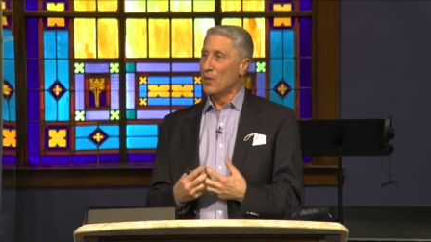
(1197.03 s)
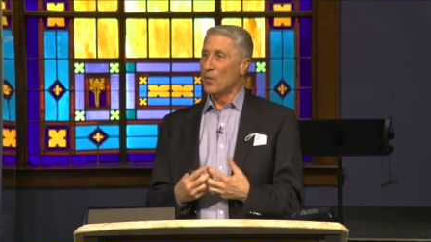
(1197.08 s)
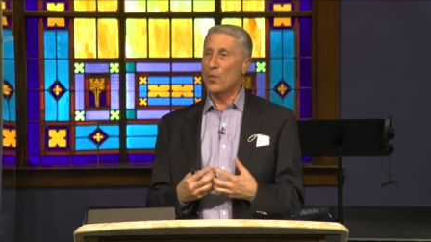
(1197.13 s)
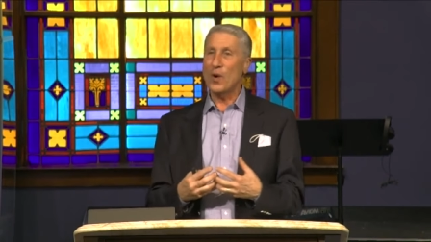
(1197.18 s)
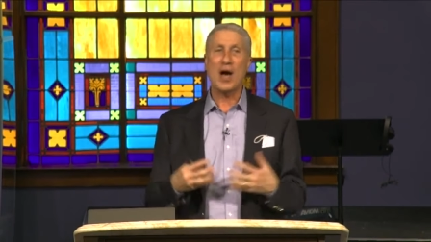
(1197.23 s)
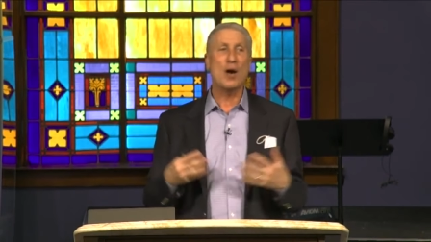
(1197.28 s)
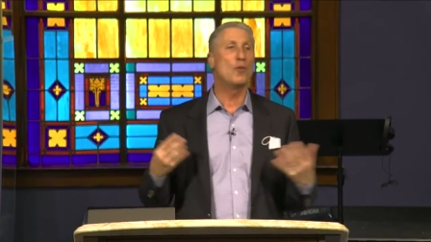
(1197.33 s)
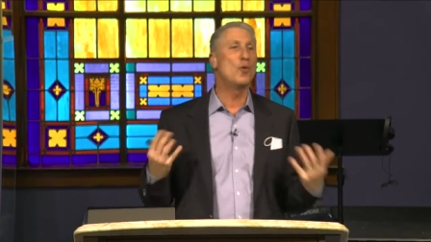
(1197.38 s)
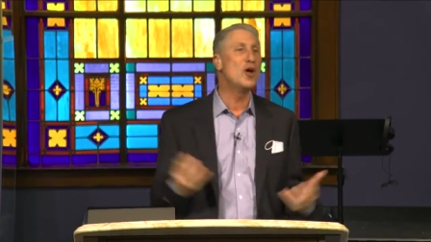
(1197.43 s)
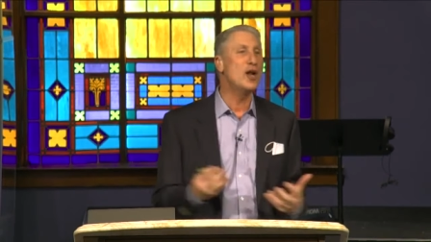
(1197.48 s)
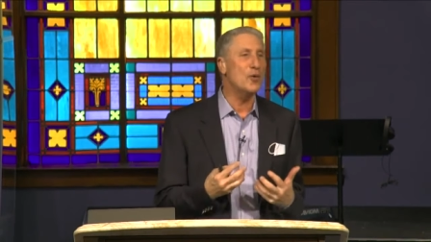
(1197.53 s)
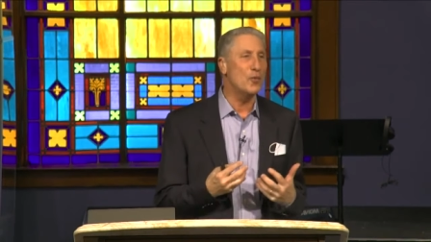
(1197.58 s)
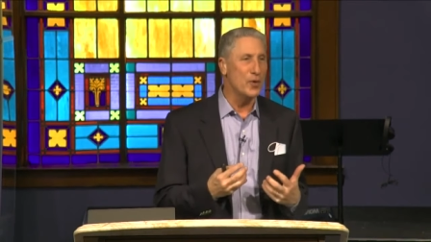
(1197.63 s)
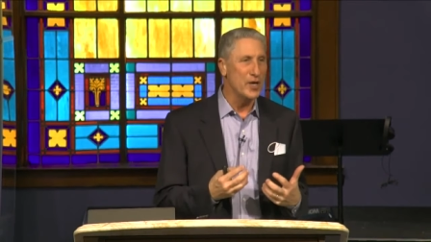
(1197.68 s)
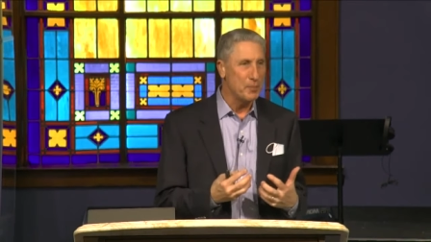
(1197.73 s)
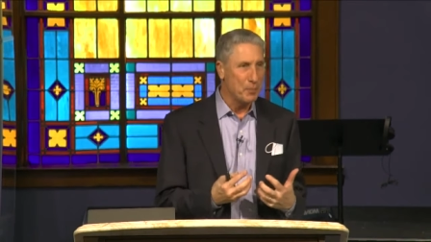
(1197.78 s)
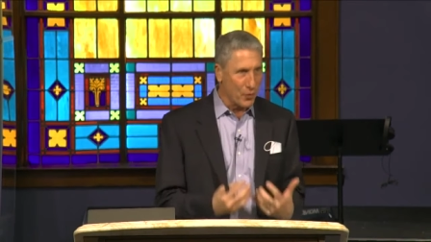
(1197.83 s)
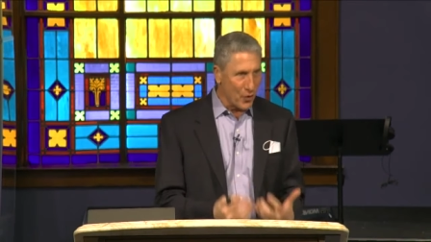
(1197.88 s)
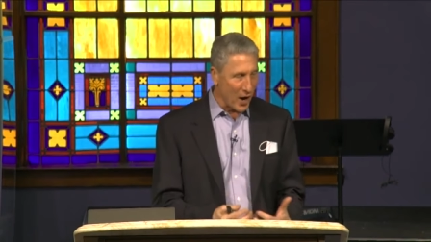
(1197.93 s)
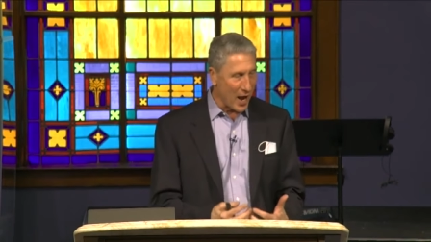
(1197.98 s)
Why wouldn't
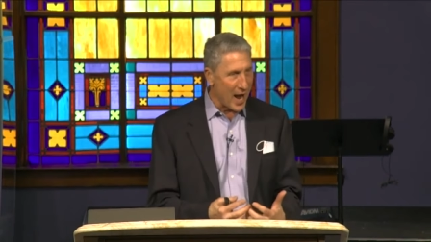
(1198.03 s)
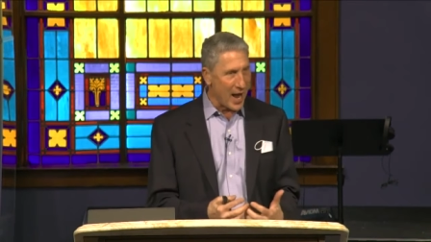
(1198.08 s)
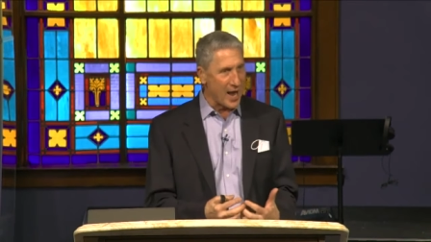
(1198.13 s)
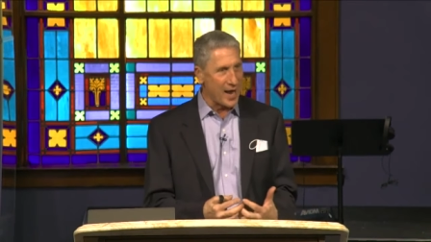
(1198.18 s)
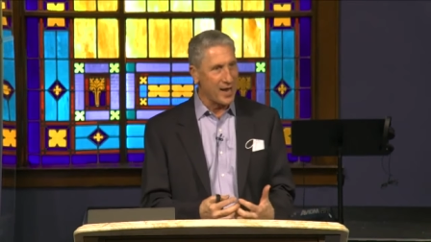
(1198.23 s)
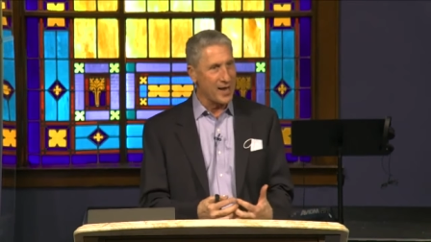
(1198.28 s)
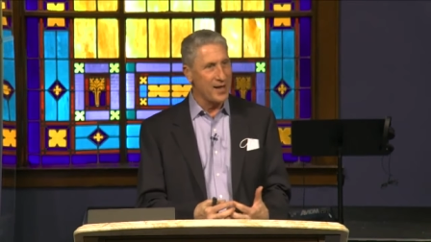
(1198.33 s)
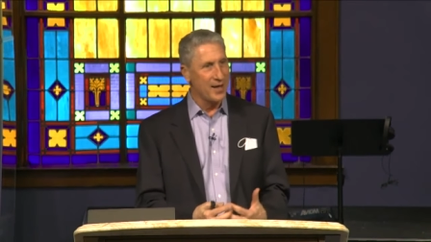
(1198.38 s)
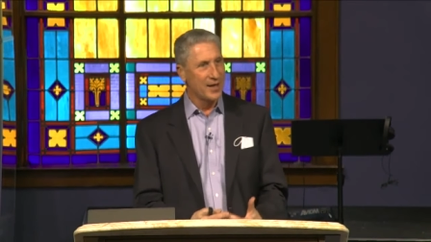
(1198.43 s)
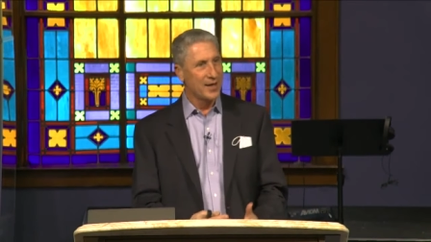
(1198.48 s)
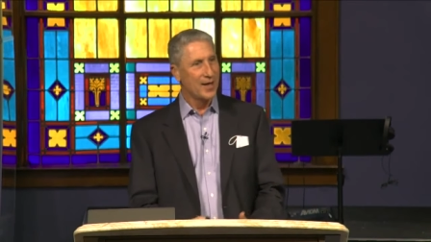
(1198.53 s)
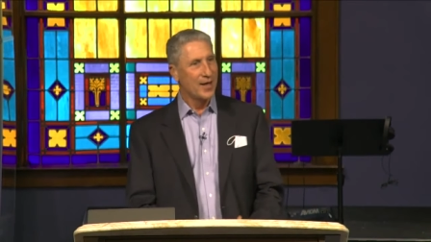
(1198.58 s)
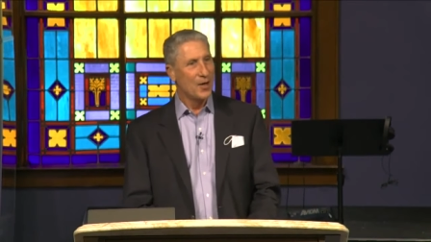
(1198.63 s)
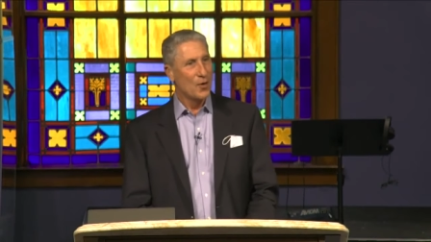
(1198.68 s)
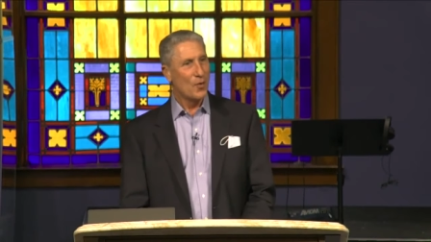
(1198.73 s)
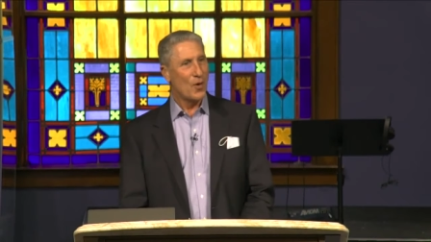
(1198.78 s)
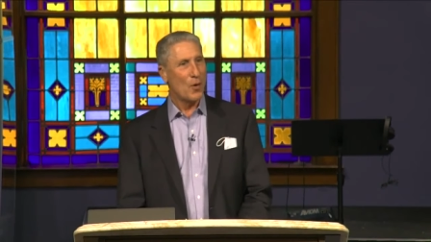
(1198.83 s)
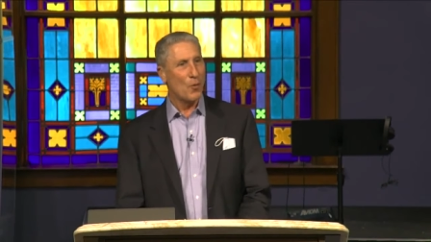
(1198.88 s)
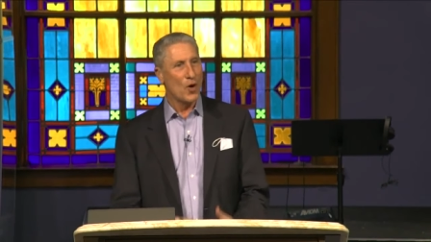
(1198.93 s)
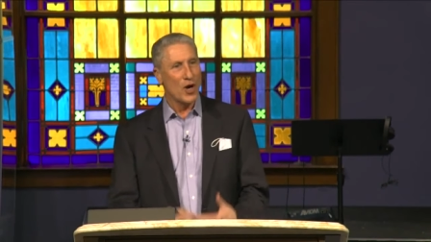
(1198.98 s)
we pray?
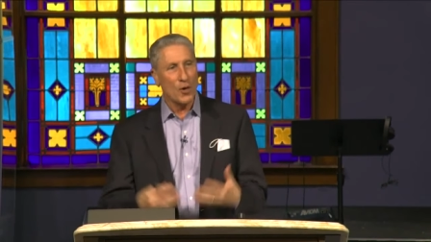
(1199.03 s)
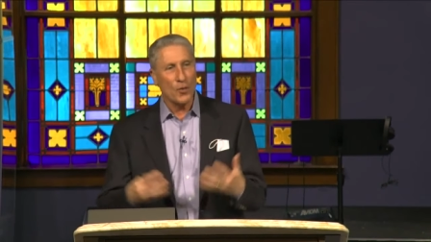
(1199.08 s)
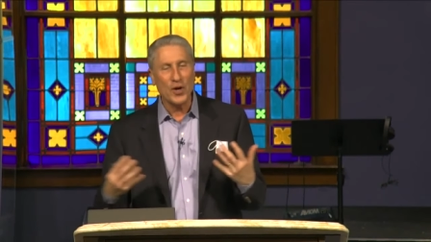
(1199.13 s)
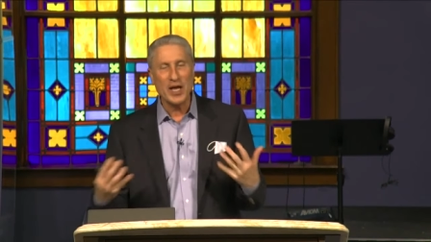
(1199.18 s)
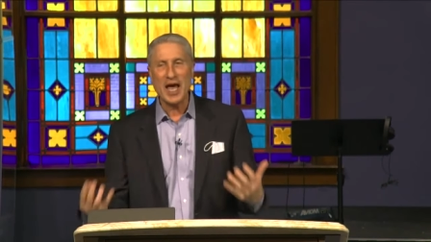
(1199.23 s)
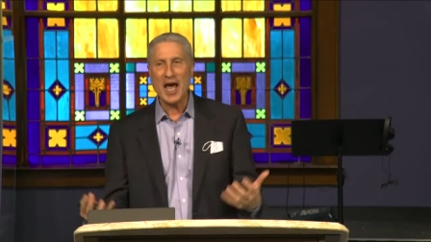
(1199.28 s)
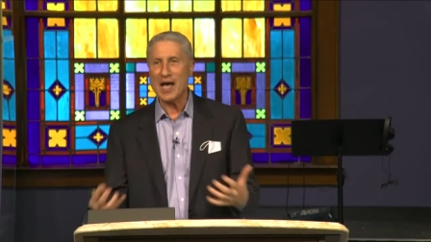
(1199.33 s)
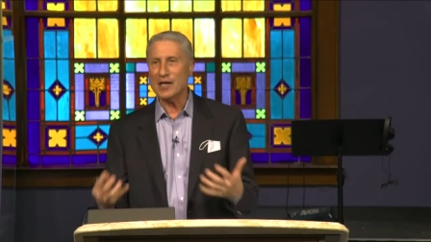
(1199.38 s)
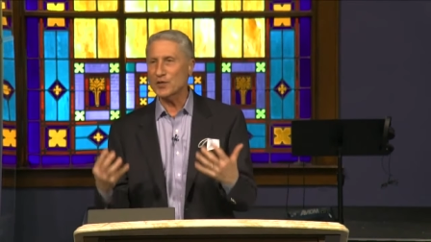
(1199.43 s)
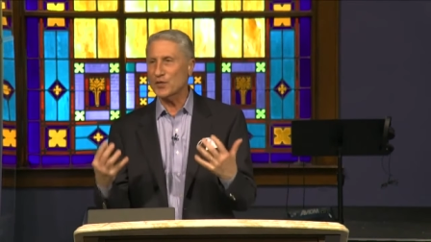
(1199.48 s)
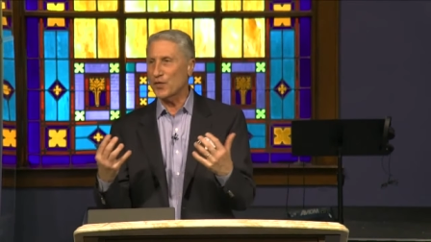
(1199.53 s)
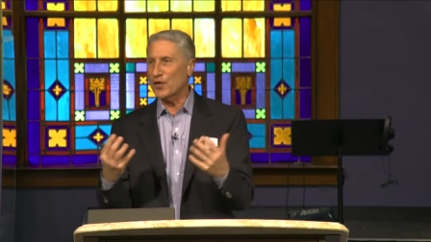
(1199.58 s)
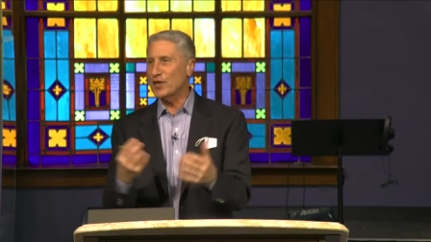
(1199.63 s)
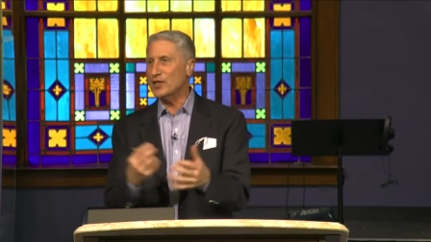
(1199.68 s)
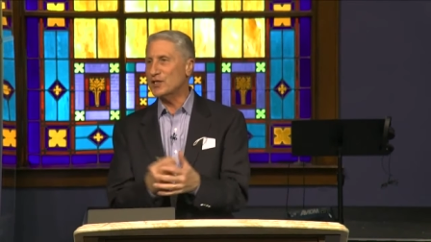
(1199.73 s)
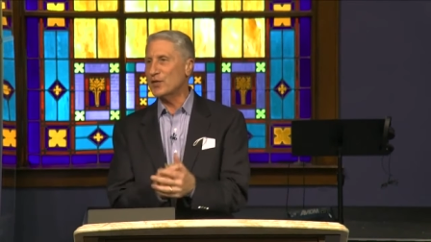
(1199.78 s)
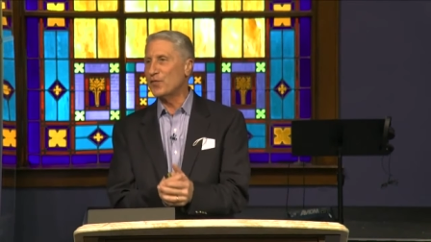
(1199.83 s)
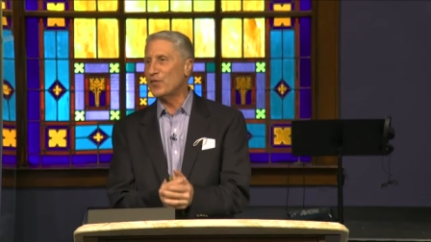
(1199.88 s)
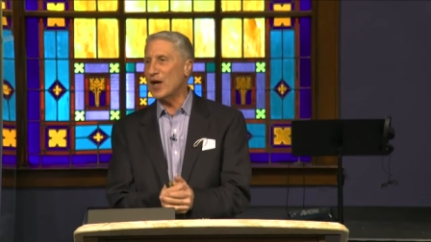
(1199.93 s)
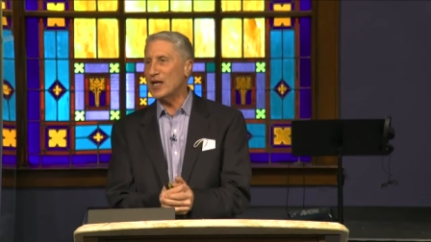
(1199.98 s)
Why wouldn't we ask for
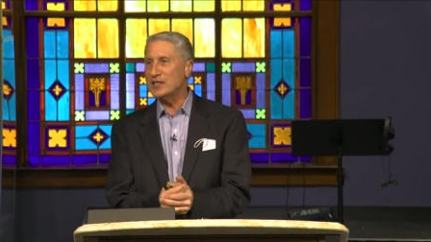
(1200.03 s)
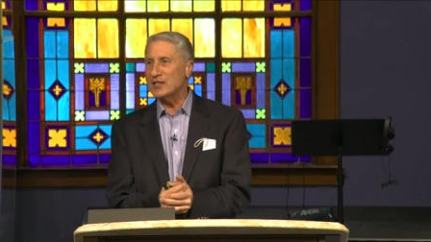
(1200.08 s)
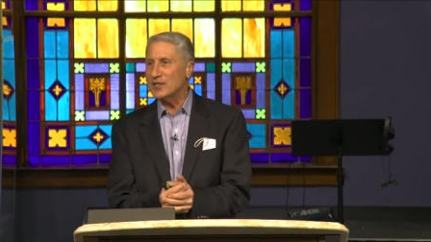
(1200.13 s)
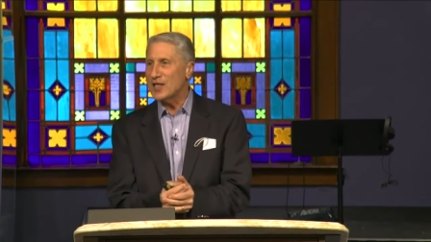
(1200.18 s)
his advice?